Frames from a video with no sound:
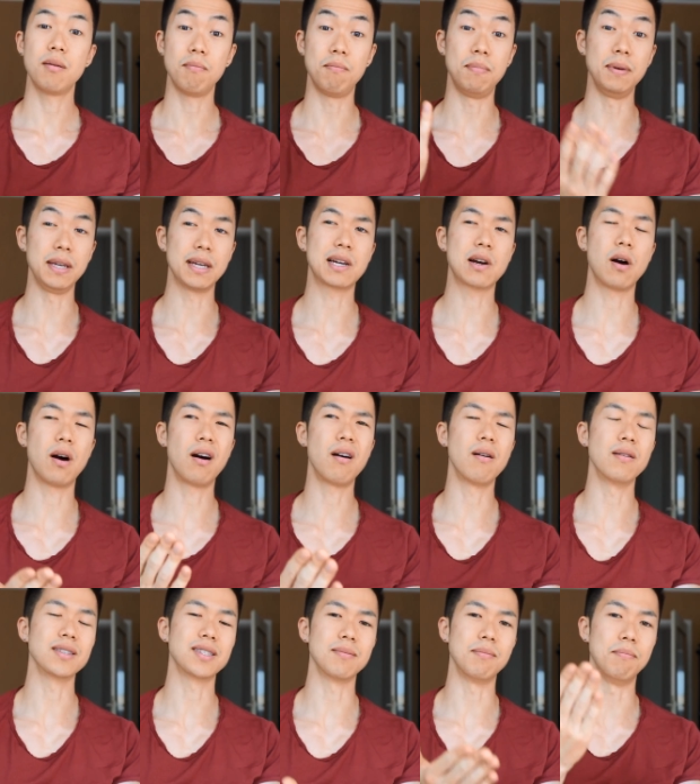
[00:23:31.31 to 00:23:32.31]

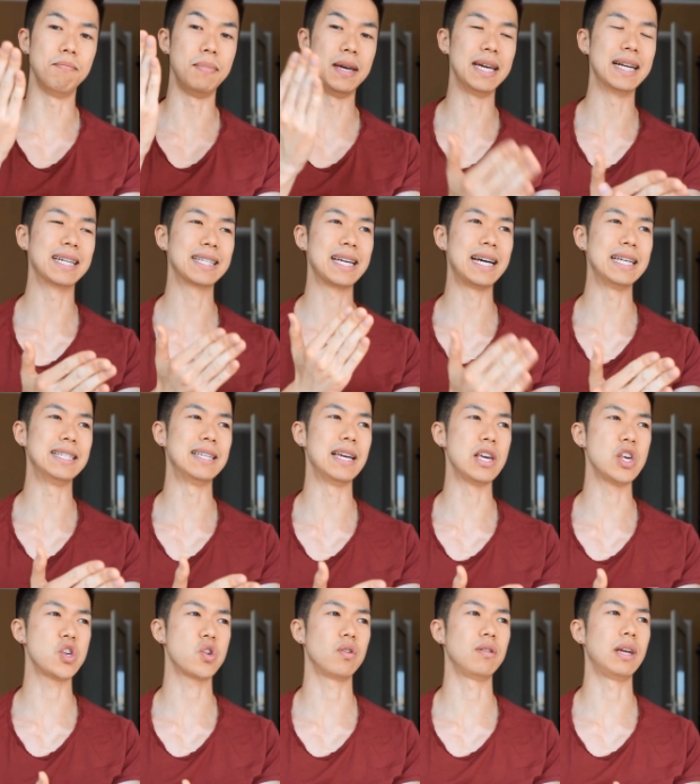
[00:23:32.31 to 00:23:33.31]
because of
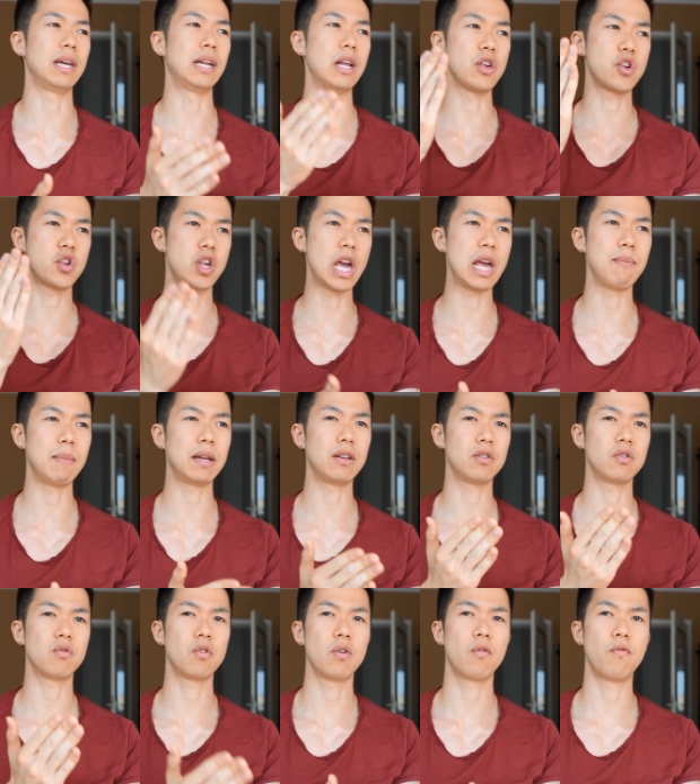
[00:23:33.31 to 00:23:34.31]
and shaming
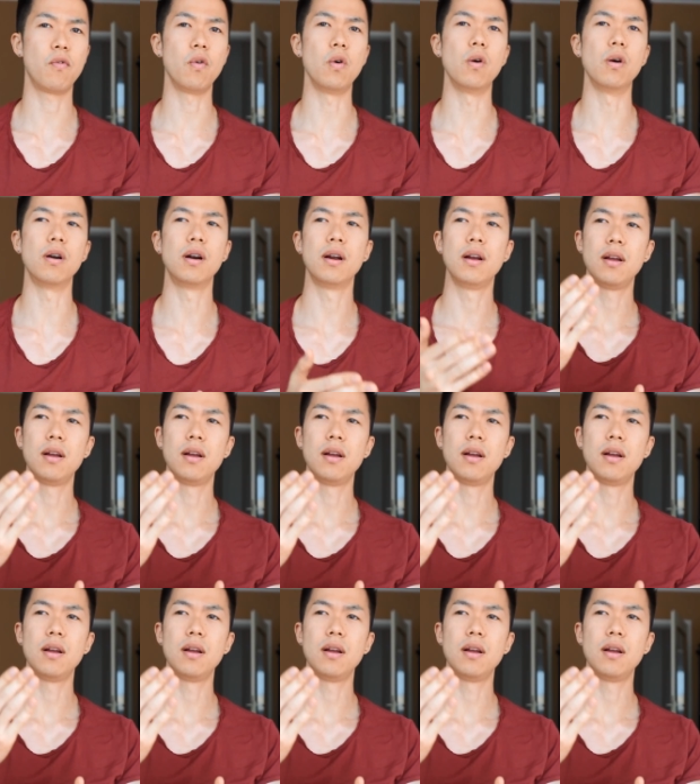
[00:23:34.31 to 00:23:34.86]
for